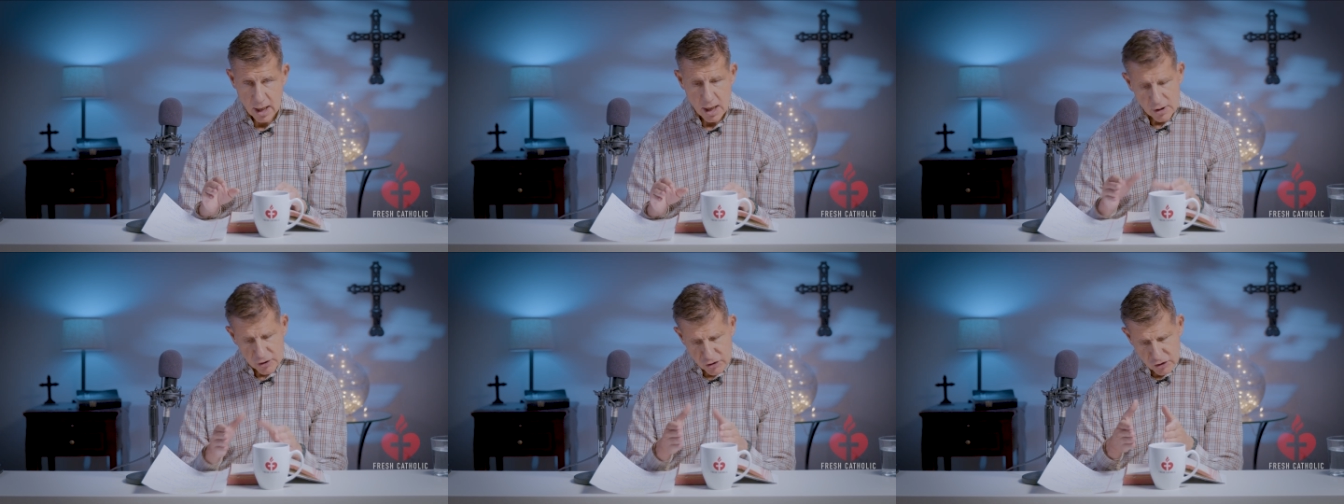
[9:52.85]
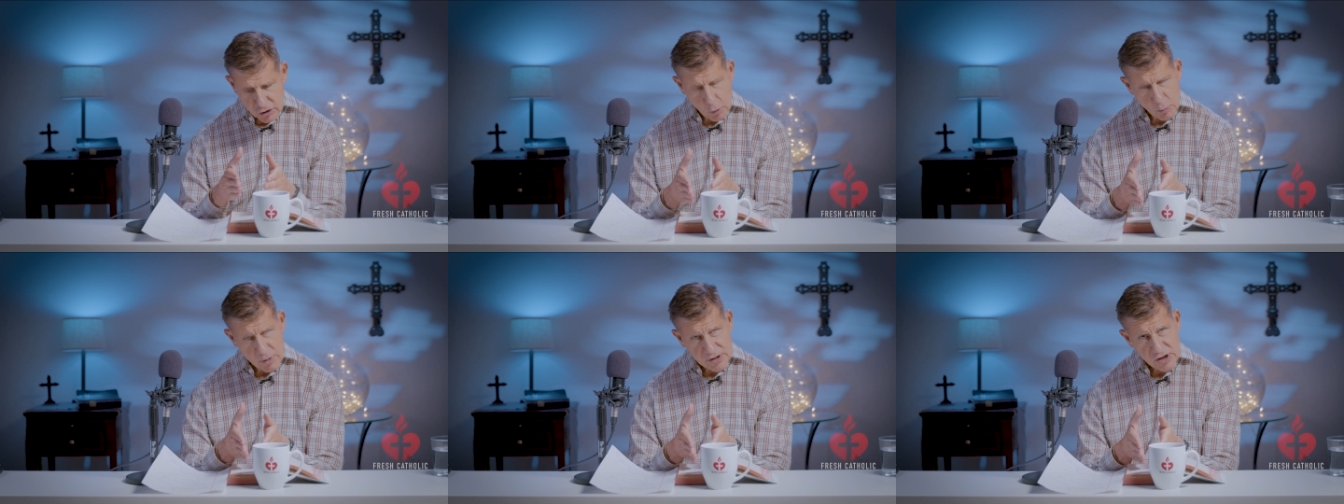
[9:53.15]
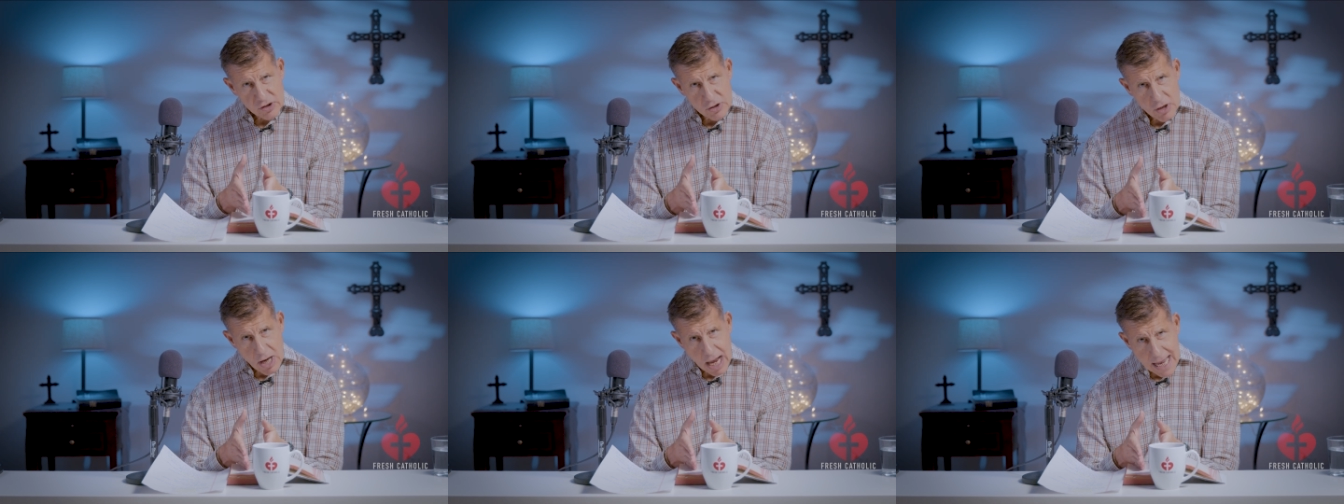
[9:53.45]
So
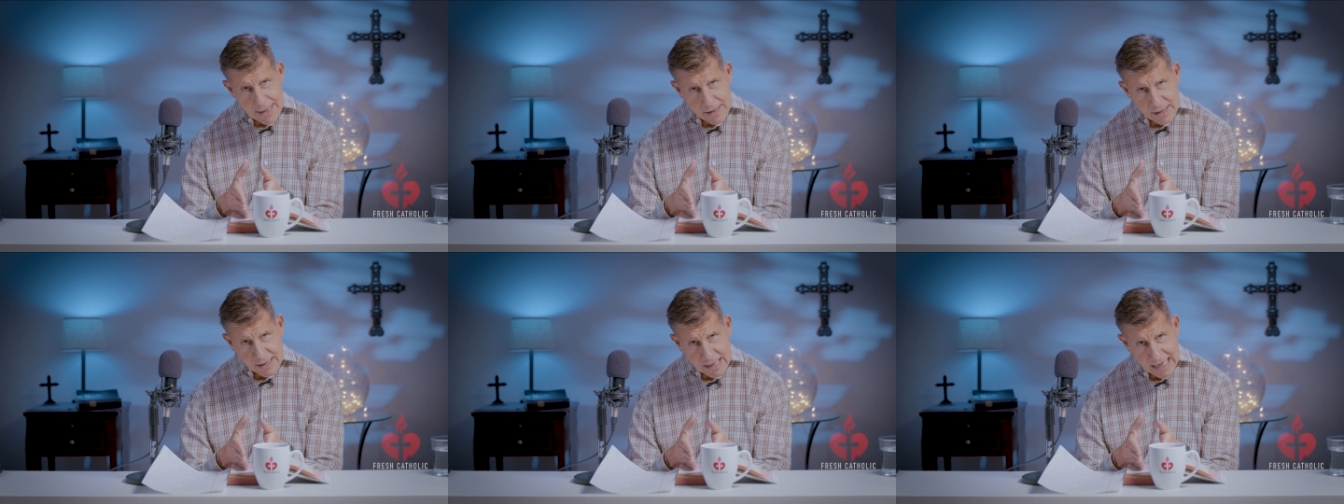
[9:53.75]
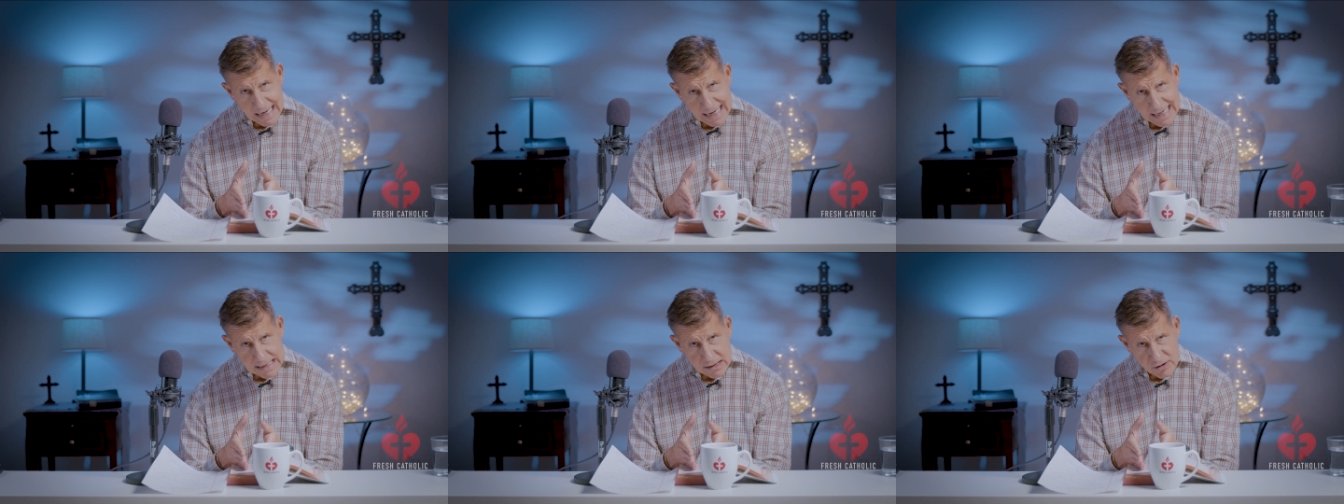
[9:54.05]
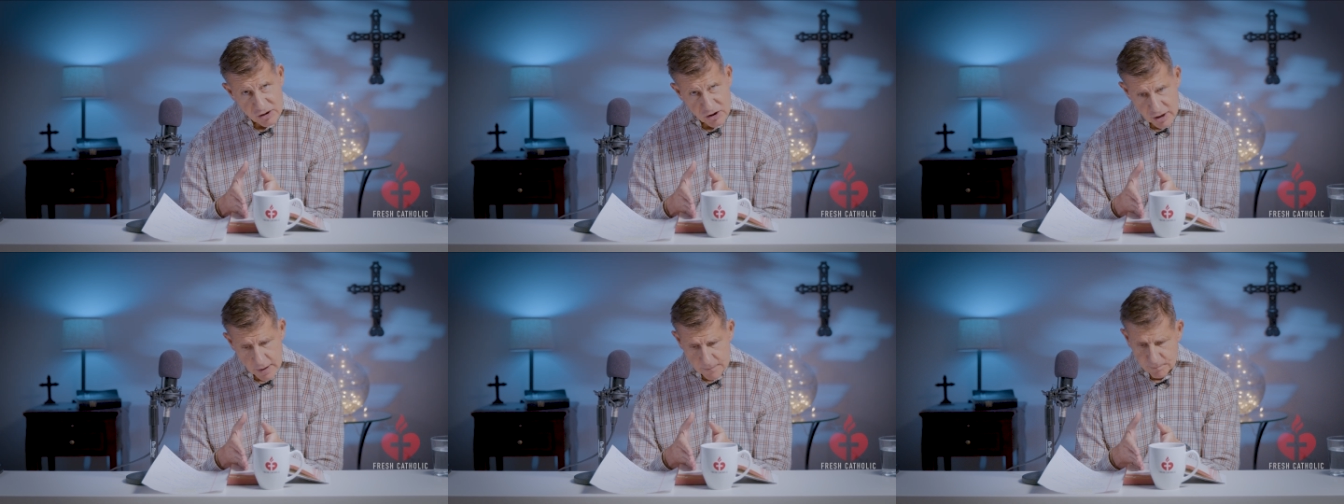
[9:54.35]
it's not a
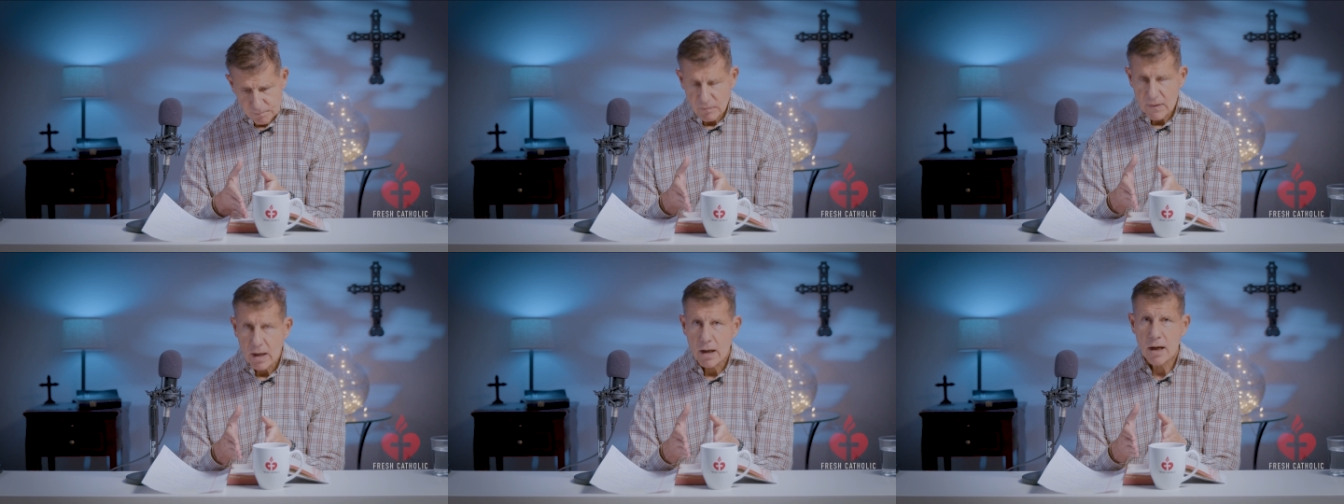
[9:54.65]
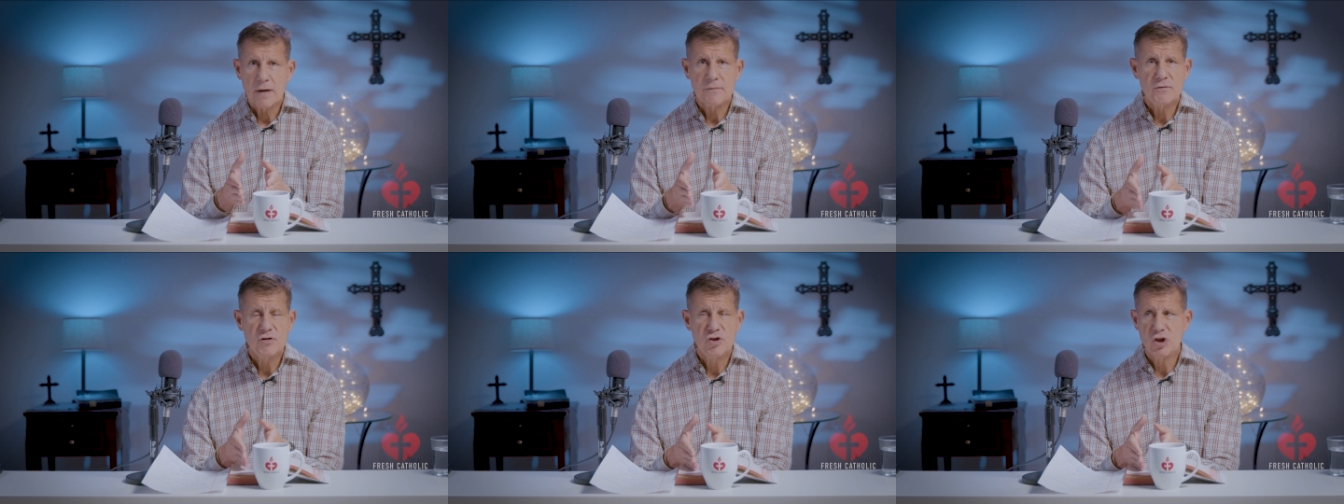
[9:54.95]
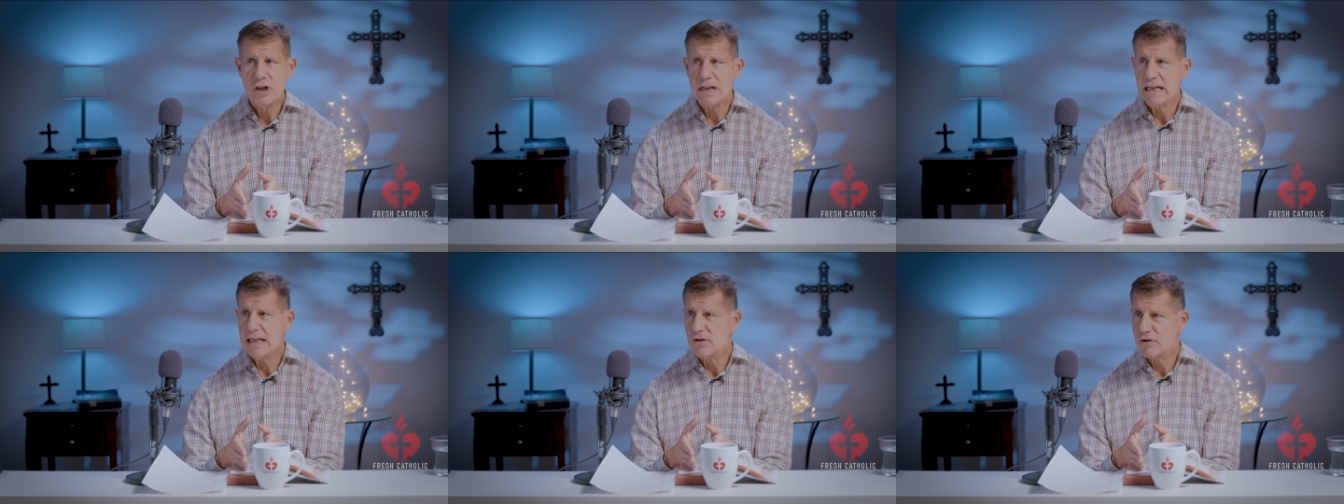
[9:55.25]
case of
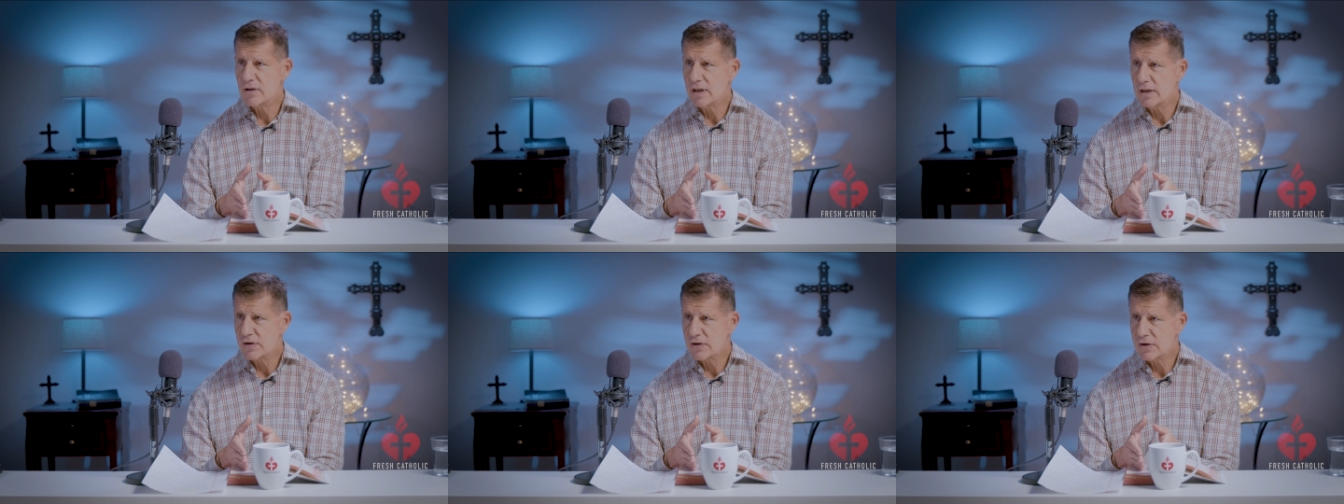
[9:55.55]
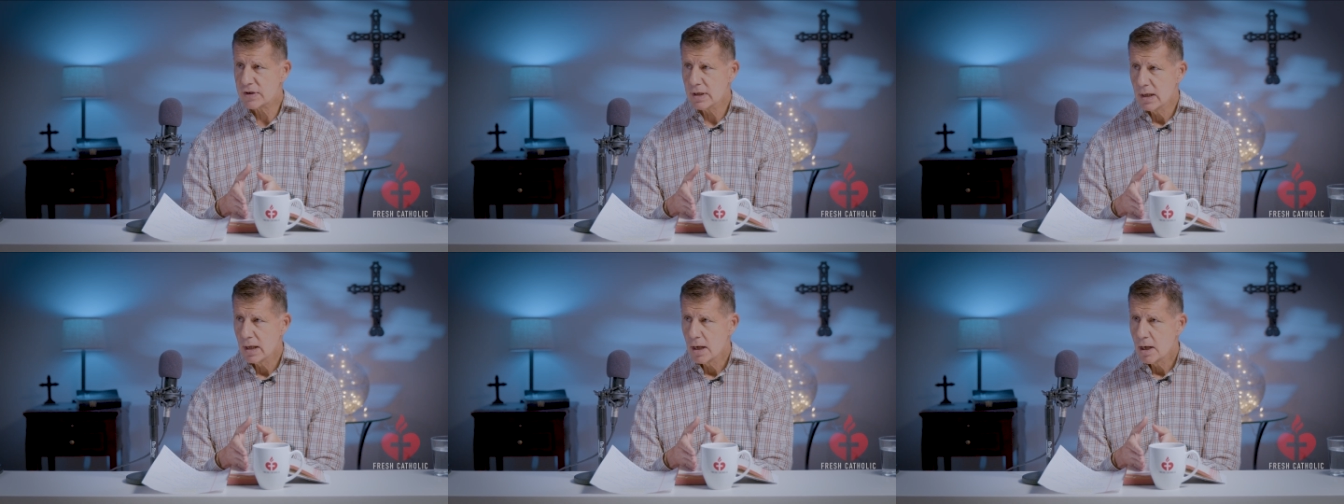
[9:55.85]
Jesus